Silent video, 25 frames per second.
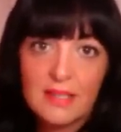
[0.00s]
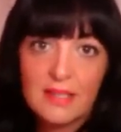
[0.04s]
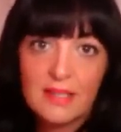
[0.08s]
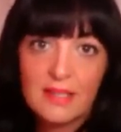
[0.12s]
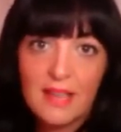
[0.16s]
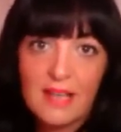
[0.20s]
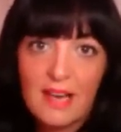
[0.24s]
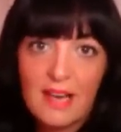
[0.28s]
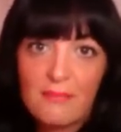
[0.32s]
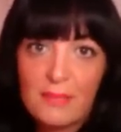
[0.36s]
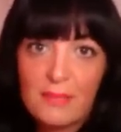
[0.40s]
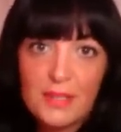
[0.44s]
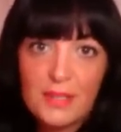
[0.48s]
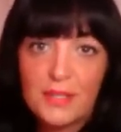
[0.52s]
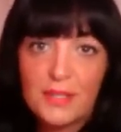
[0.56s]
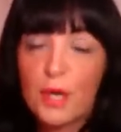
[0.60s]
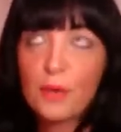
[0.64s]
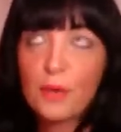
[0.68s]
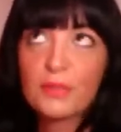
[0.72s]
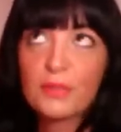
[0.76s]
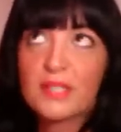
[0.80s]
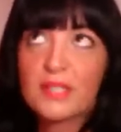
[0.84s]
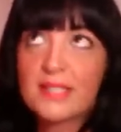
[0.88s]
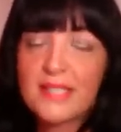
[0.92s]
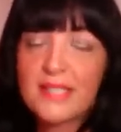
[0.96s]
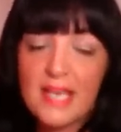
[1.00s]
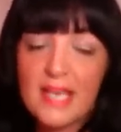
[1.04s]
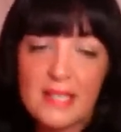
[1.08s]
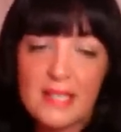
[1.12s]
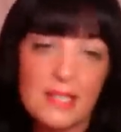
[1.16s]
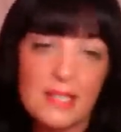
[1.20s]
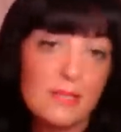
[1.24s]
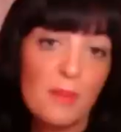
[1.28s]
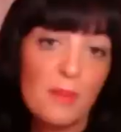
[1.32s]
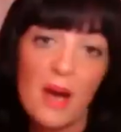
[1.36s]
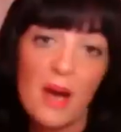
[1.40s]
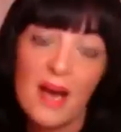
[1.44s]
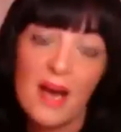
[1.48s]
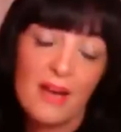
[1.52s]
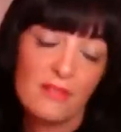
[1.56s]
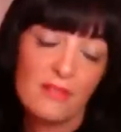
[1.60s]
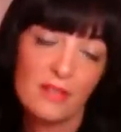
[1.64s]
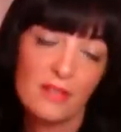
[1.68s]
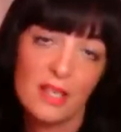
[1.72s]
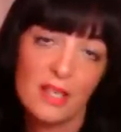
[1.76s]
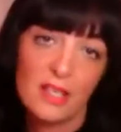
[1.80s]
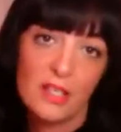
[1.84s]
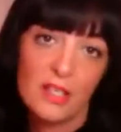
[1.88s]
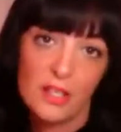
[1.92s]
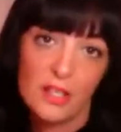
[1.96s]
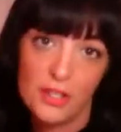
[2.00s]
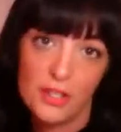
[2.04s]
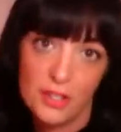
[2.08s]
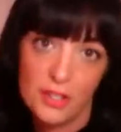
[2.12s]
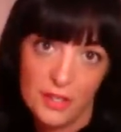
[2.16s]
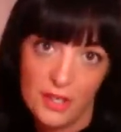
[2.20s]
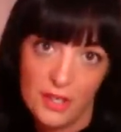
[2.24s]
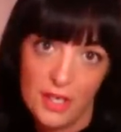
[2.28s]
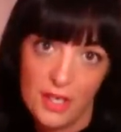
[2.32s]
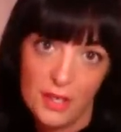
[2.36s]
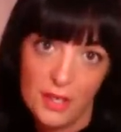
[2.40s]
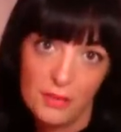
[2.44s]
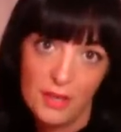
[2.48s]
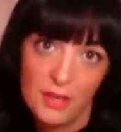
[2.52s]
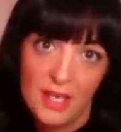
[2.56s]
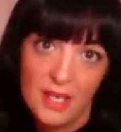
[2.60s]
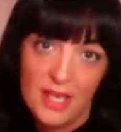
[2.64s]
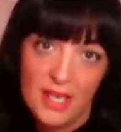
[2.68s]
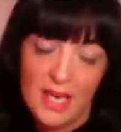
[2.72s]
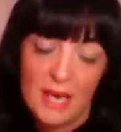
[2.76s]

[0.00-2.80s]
I've been told to say this, but I haven't, I can assure you.